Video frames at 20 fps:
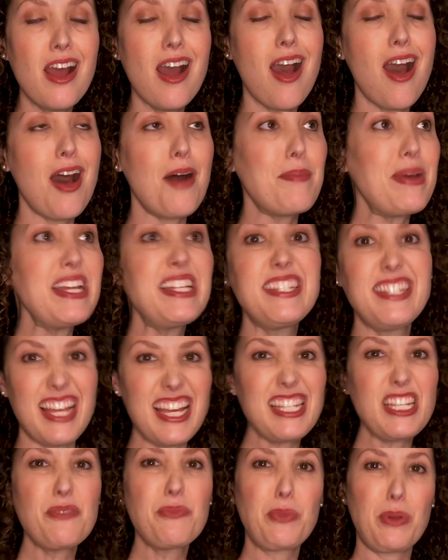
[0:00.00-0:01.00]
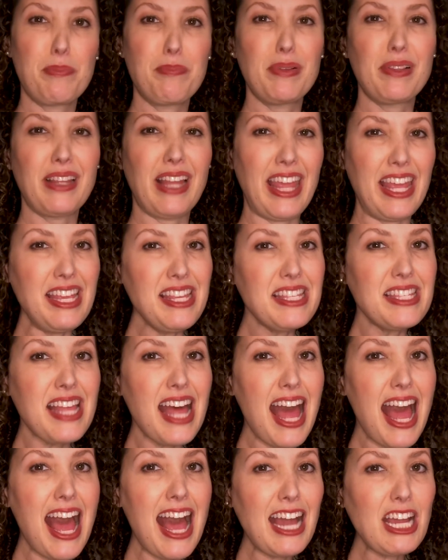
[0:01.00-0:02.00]
It doesn't replace
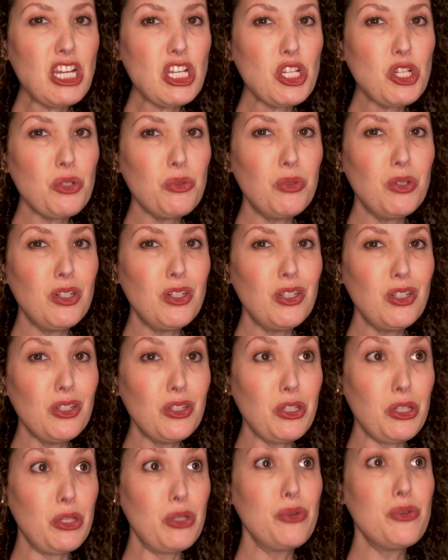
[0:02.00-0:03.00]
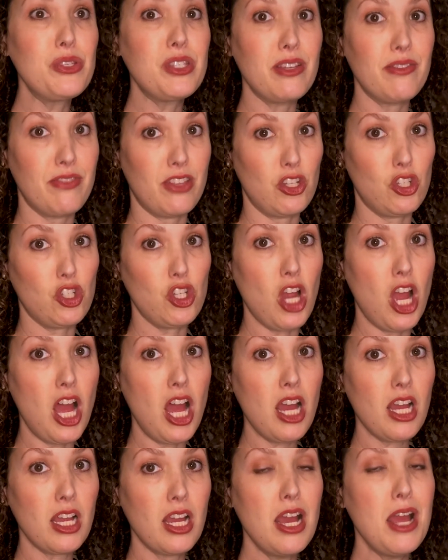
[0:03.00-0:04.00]
the actual use of the
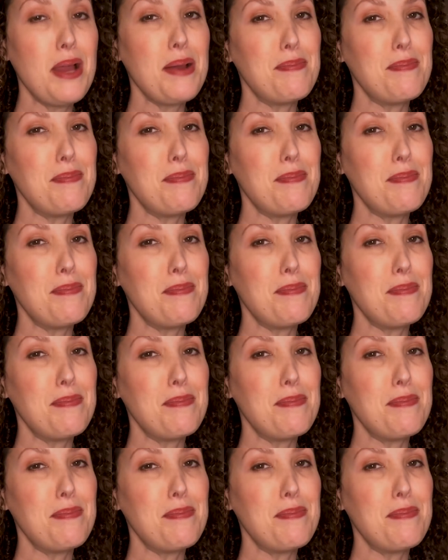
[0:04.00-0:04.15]
chalk,